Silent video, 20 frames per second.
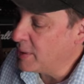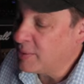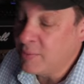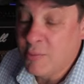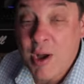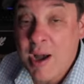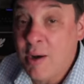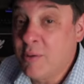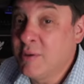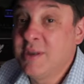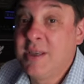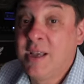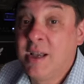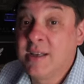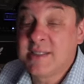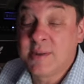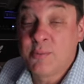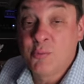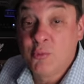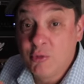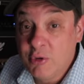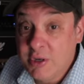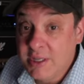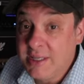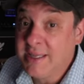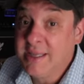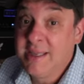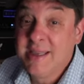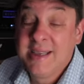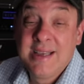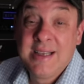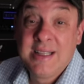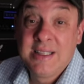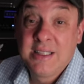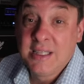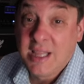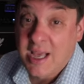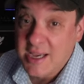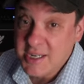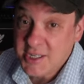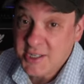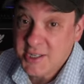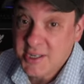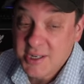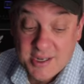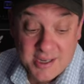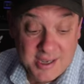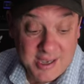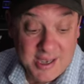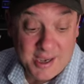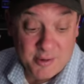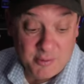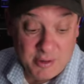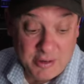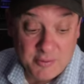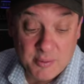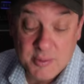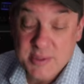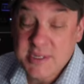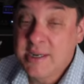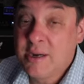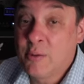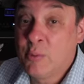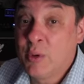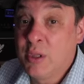But wow, you got some really lush uh, reverbs here